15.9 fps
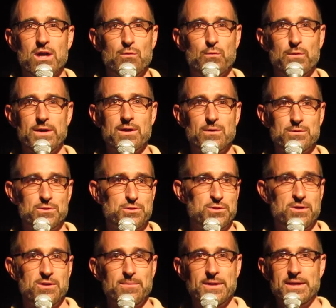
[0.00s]
if we go to
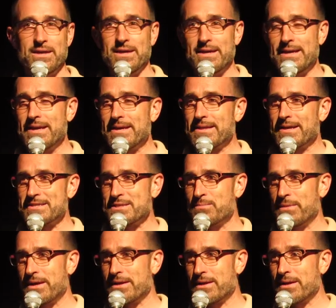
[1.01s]
Germany,
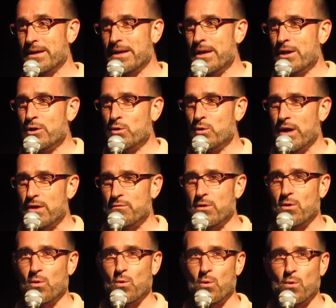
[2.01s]
doesn't matter, you
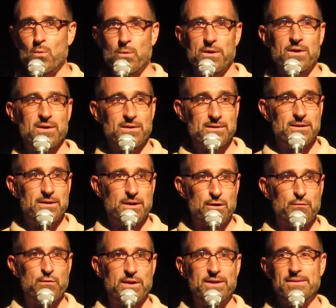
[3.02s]
have over
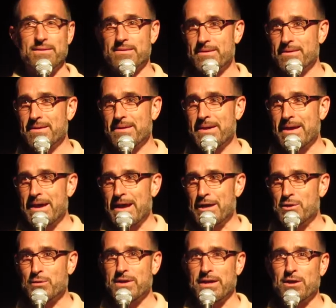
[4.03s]
a friend.
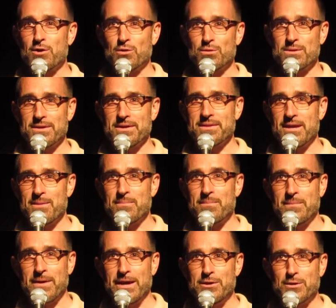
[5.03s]
And you can contact
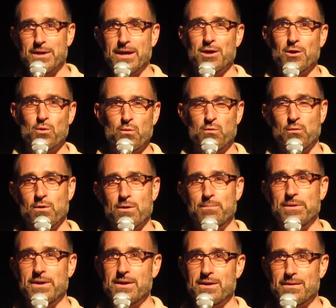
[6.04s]
them, and you can go for
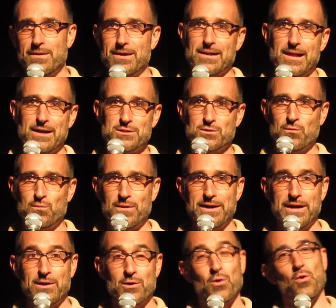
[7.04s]
a beer, a glass of
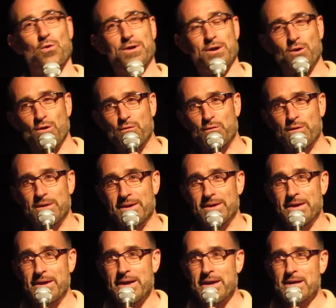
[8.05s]
wine, or a
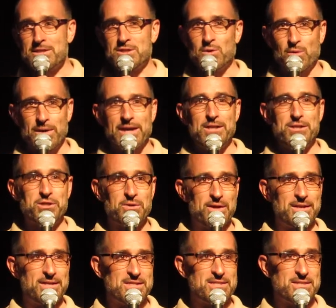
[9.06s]
coffee. So
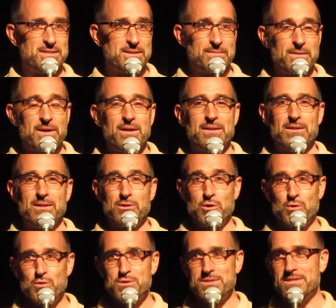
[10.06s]
enjoy this,
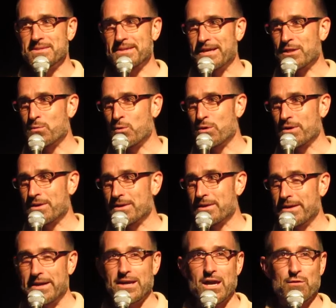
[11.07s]
use this
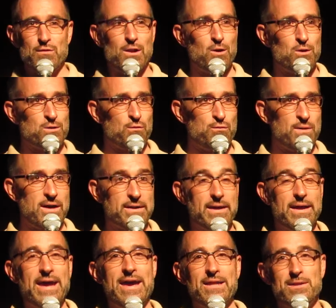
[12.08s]
network, and have a lot of
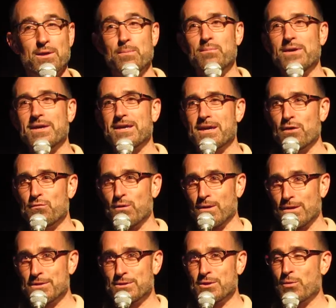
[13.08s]
fun. And be careful,
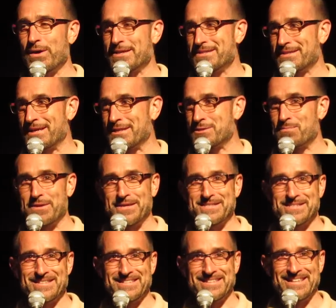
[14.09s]
no accidents
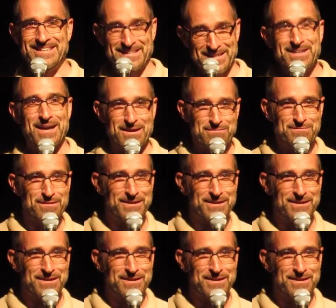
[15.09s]
please. Have